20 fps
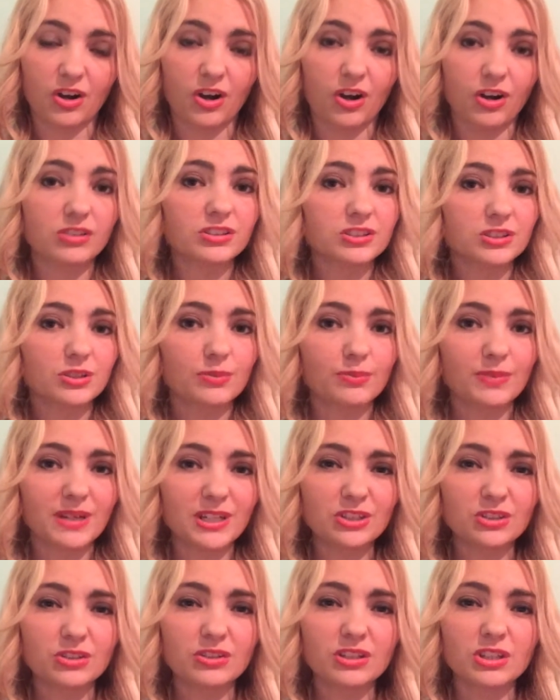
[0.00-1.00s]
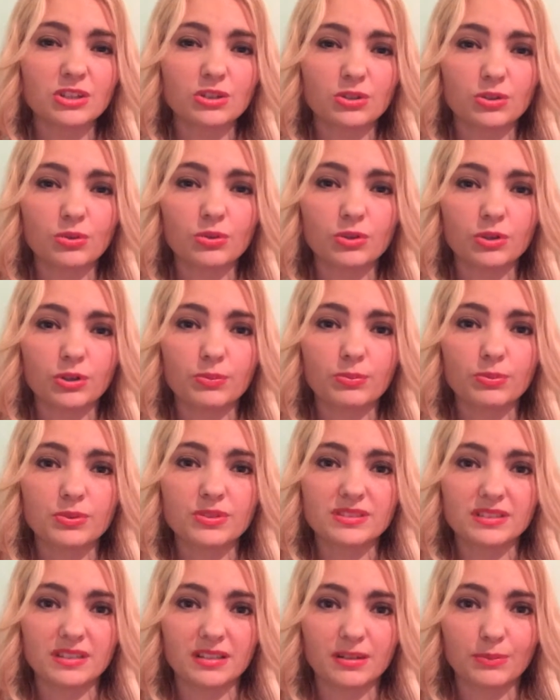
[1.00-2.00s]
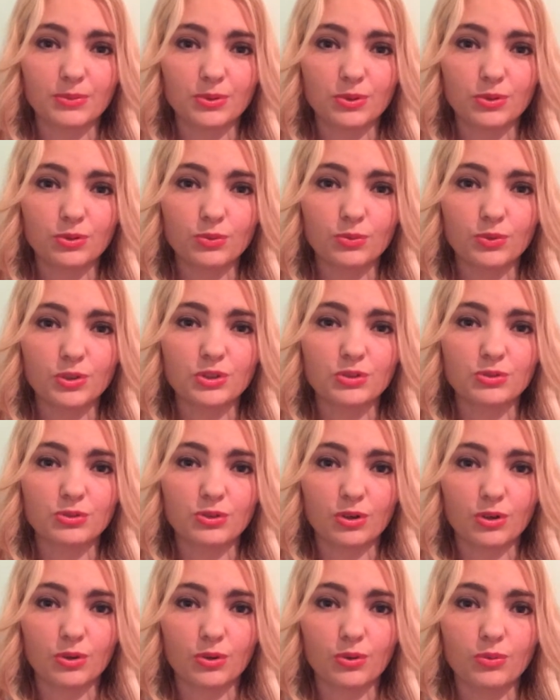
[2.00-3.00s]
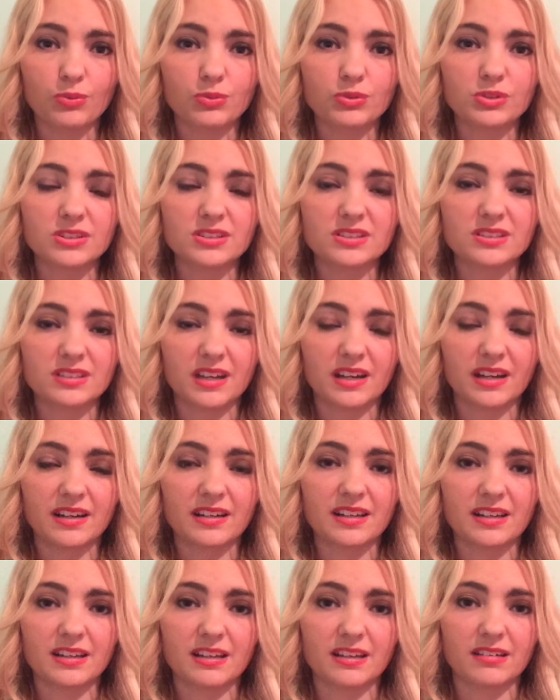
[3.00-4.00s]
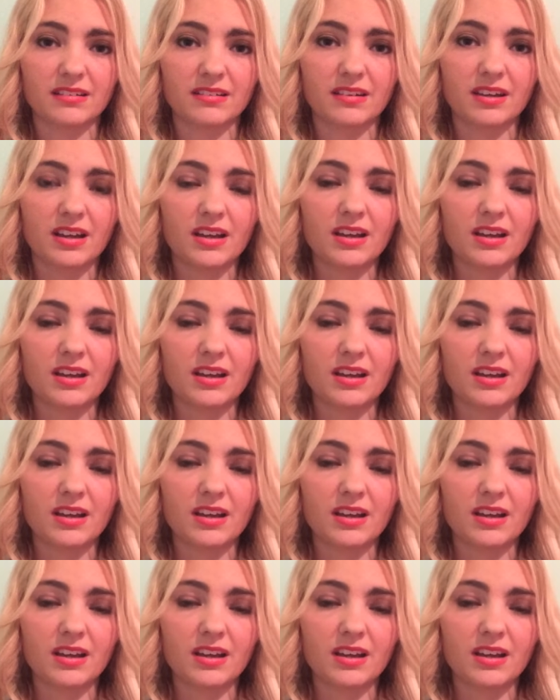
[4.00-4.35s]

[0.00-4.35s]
Also, make sure that you look presentable when you go to sign in.